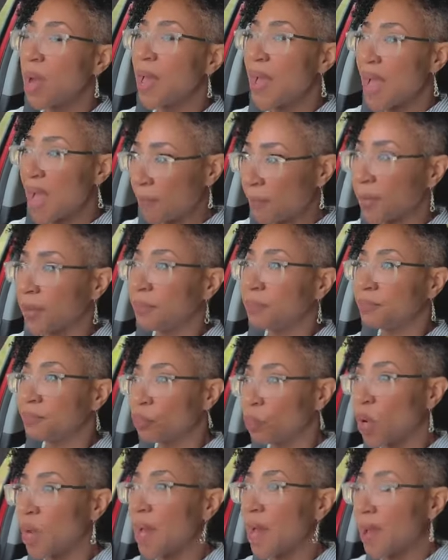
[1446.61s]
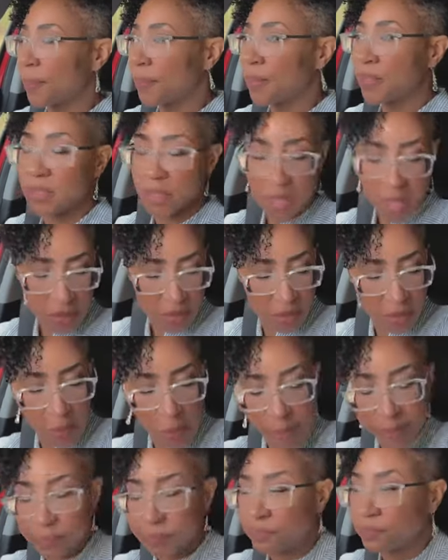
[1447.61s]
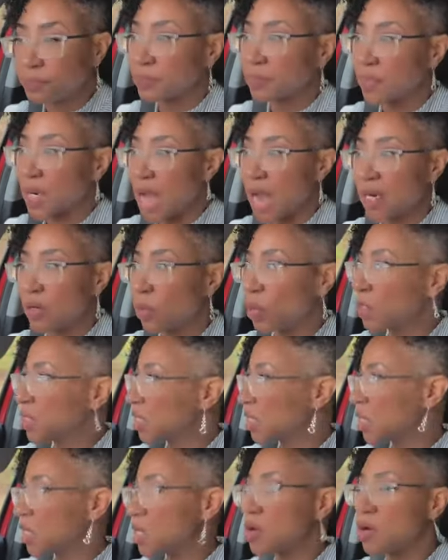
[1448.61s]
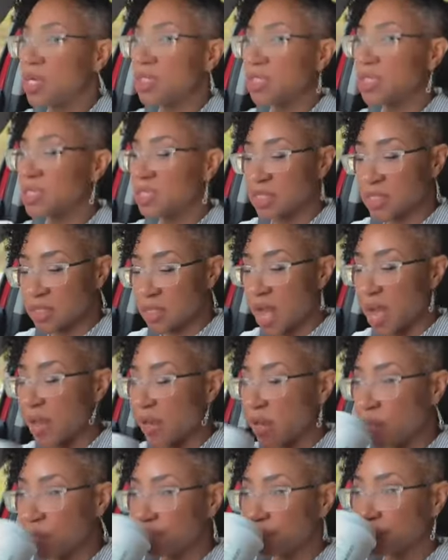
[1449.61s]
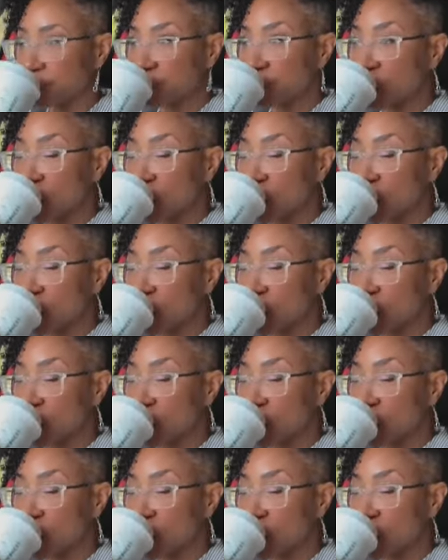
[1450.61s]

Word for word: what happened? What happened to us? How did we get here as a society?